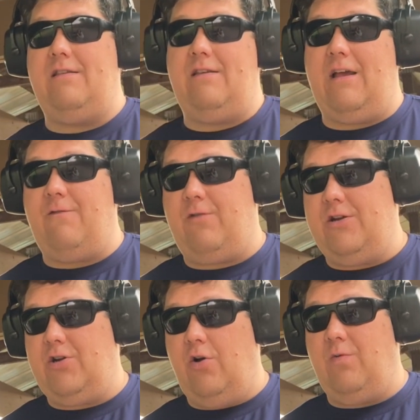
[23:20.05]
and they got a
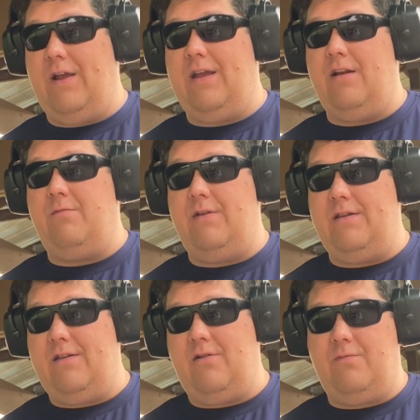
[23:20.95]
fresh O-ring in them
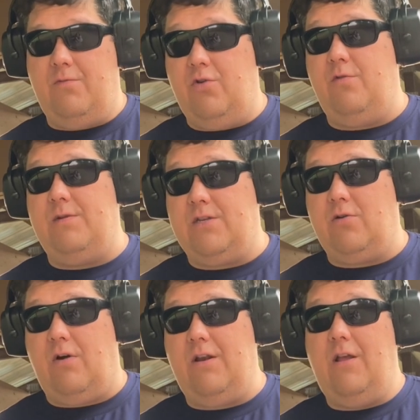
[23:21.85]
and they're lubed and
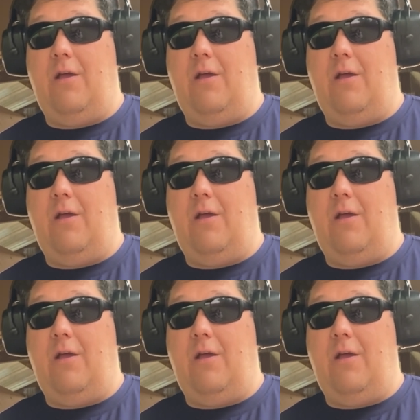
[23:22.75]
so on.